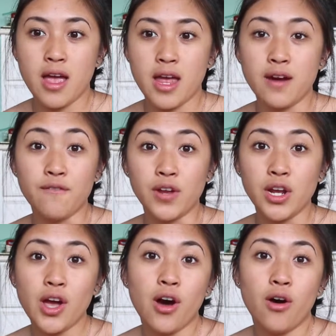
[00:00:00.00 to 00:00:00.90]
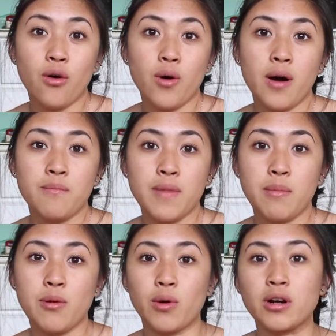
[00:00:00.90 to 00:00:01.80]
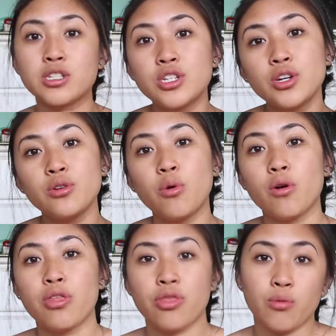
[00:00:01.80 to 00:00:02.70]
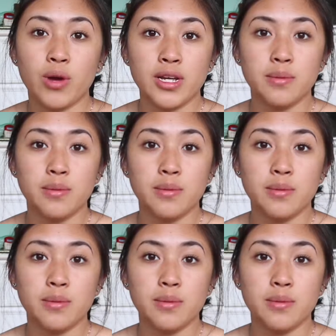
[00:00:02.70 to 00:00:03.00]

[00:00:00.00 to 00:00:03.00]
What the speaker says: in a video, maybe 1 or 2 or 3,